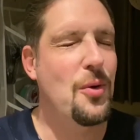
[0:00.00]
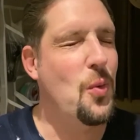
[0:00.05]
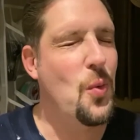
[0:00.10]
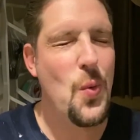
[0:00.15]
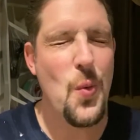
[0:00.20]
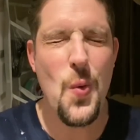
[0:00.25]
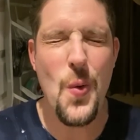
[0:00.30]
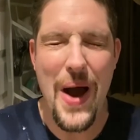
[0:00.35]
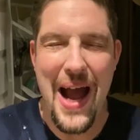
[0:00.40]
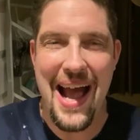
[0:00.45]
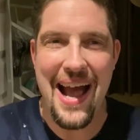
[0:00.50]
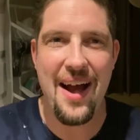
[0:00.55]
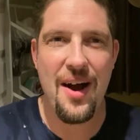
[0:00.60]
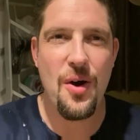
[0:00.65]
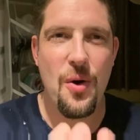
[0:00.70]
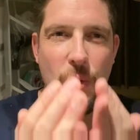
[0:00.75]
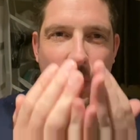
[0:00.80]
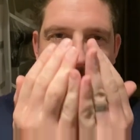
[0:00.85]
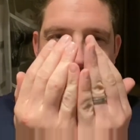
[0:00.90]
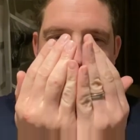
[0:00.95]

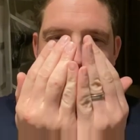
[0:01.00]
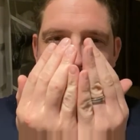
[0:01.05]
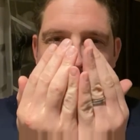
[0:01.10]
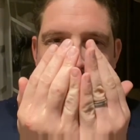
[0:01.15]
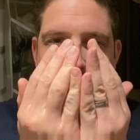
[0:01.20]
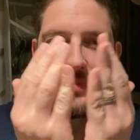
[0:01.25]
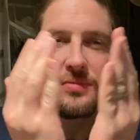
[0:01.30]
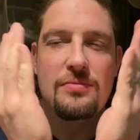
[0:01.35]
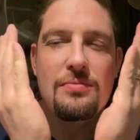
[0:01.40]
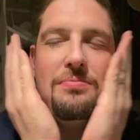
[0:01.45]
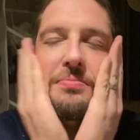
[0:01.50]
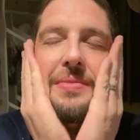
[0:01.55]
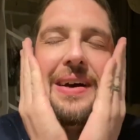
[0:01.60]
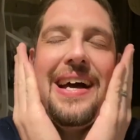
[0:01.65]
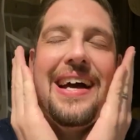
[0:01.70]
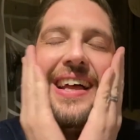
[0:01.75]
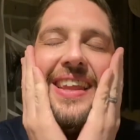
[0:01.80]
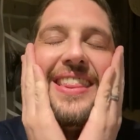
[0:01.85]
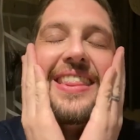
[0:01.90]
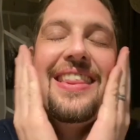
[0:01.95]
Wow.
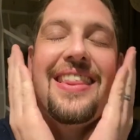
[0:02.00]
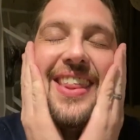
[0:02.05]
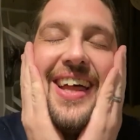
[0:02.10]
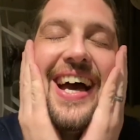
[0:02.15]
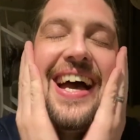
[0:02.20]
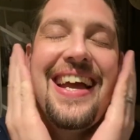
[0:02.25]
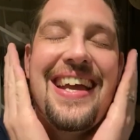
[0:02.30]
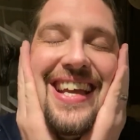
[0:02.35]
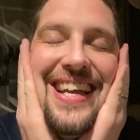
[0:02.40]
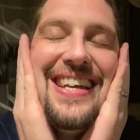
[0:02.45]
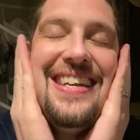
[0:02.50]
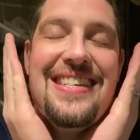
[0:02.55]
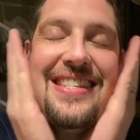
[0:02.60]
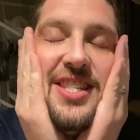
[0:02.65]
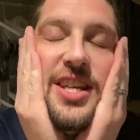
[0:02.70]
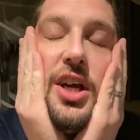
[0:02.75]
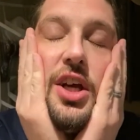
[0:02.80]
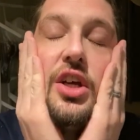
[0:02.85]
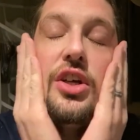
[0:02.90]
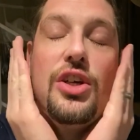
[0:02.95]
Man, that
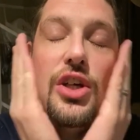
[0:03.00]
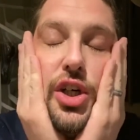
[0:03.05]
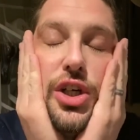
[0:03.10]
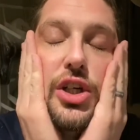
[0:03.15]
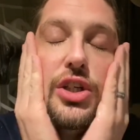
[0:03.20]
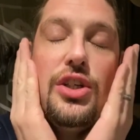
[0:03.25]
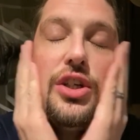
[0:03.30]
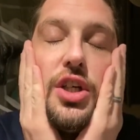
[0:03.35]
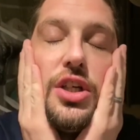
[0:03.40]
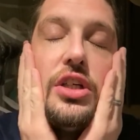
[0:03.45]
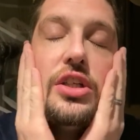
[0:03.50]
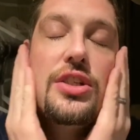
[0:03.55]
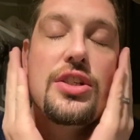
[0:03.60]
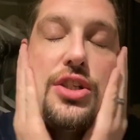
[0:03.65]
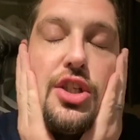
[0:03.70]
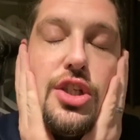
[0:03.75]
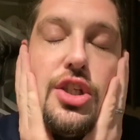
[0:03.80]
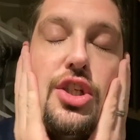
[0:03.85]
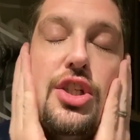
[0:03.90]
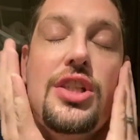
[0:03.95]
is good
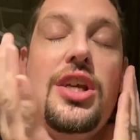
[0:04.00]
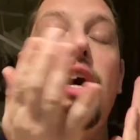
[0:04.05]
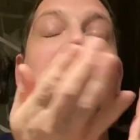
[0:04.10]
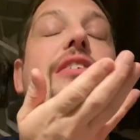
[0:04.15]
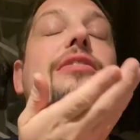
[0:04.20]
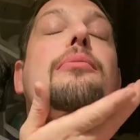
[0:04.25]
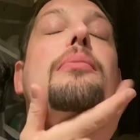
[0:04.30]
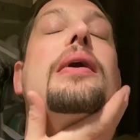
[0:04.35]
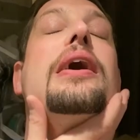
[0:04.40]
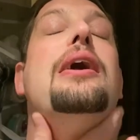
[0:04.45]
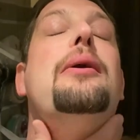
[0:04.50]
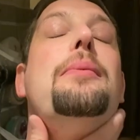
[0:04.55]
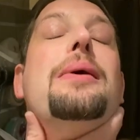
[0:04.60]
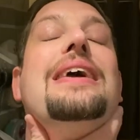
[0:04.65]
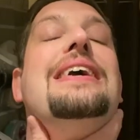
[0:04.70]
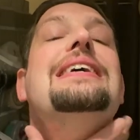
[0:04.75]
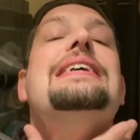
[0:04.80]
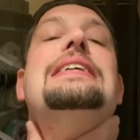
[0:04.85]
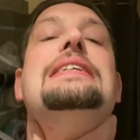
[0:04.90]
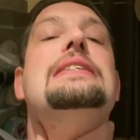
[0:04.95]
stuff,
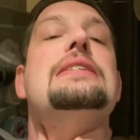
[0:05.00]
baby.